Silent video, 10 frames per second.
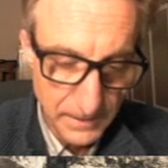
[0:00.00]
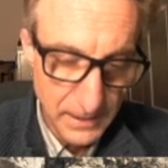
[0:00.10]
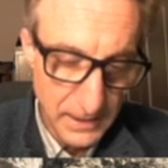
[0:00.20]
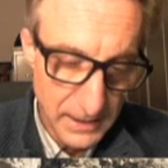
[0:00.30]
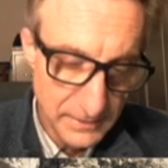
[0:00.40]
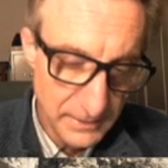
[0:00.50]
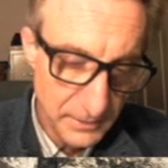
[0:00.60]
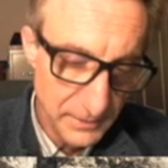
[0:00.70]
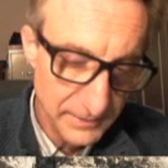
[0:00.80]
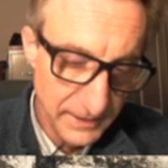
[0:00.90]
and then there
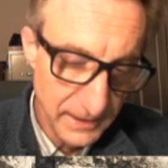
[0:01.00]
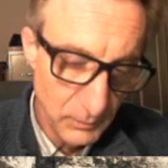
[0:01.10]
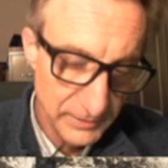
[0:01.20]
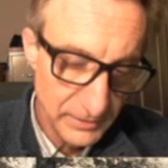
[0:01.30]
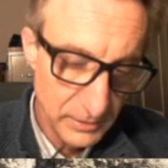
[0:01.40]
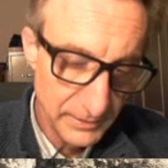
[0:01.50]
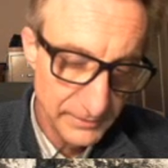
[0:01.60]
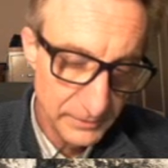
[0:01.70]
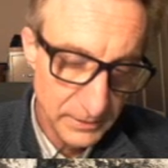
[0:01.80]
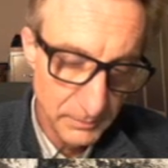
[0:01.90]
is what's called a
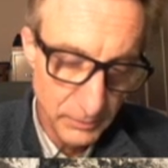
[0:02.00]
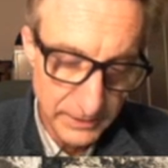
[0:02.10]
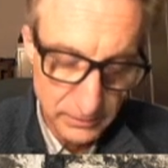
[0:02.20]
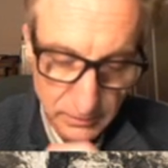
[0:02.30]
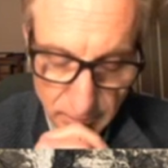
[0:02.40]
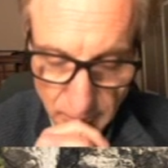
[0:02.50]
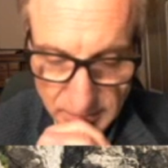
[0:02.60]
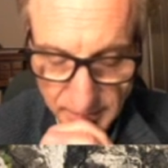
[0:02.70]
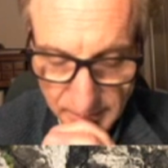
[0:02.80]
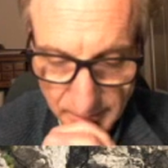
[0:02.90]
circuit breaker, which
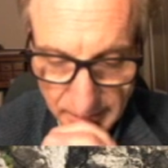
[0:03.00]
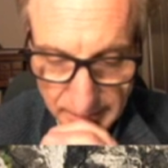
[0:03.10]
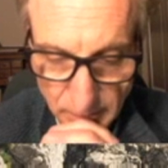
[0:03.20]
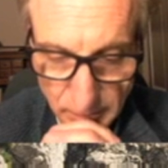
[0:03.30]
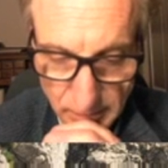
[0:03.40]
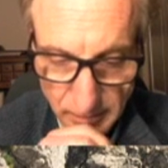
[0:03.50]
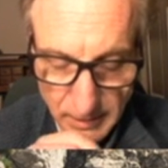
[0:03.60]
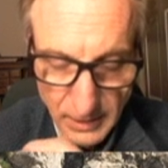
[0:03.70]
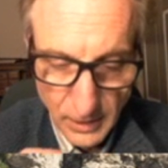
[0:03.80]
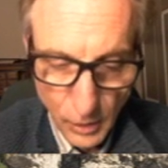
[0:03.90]
is something that will
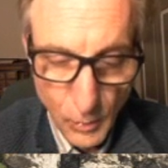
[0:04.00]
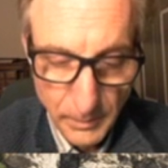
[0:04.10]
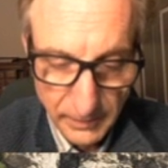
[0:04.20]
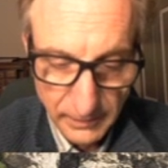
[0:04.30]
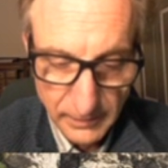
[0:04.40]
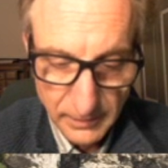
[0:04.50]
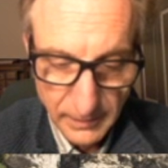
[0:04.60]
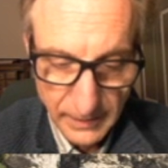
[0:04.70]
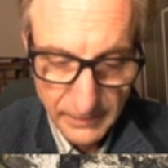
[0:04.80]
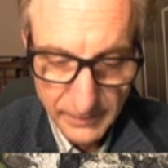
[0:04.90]
open
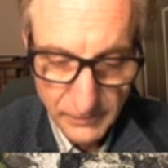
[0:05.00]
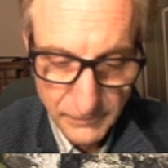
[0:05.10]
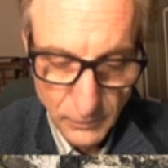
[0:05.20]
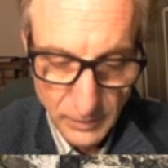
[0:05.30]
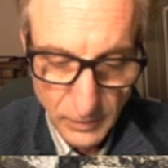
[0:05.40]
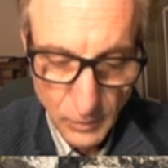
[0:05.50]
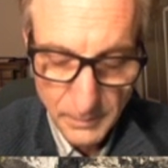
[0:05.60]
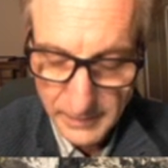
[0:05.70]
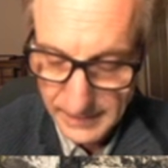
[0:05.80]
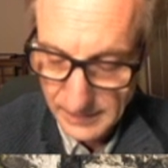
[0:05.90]
and therefore
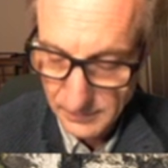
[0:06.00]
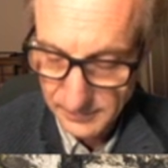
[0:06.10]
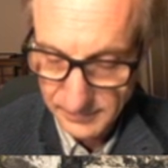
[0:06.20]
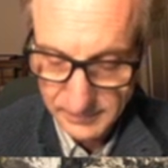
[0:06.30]
open the house